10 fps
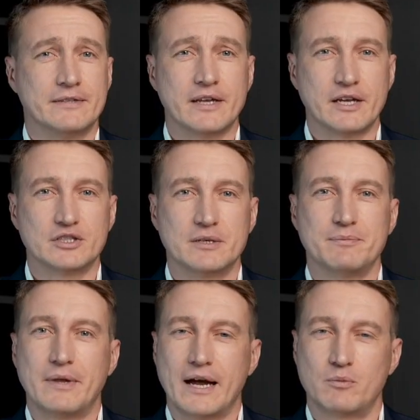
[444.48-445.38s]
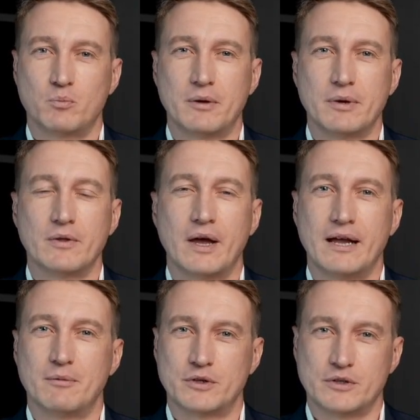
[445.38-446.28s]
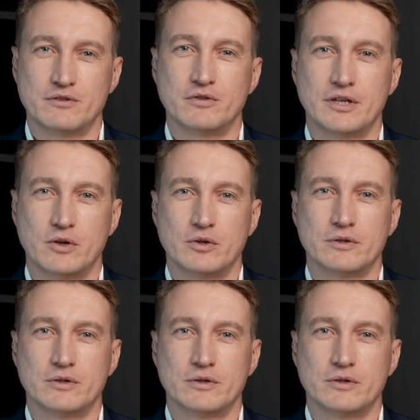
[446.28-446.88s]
Gotcha. And what about liability for the owner?